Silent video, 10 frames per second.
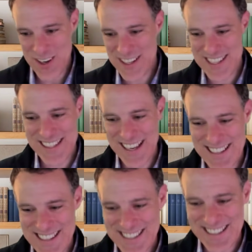it a
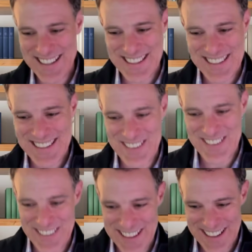success. And
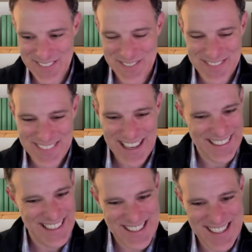so,
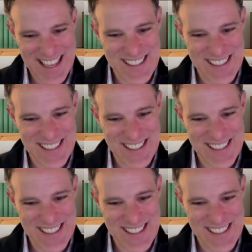that's